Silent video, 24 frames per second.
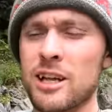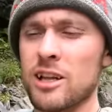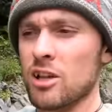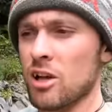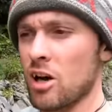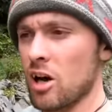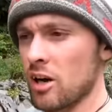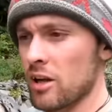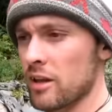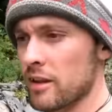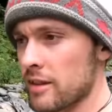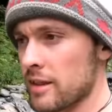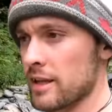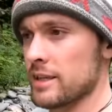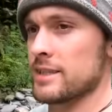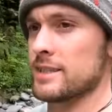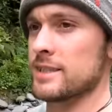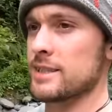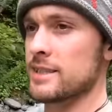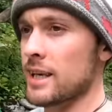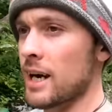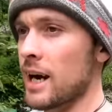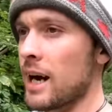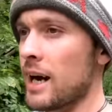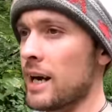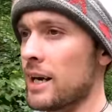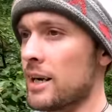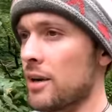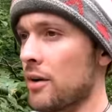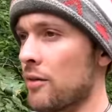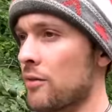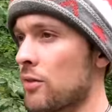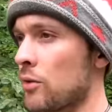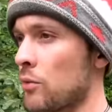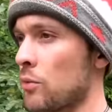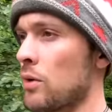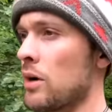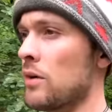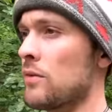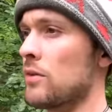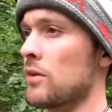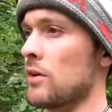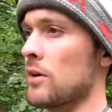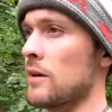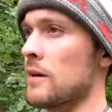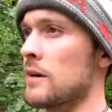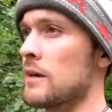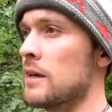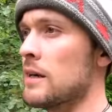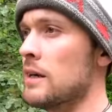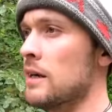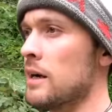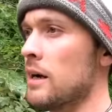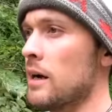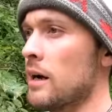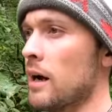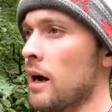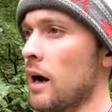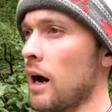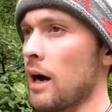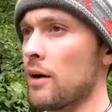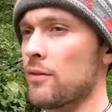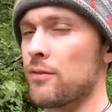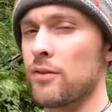along this side of the river. I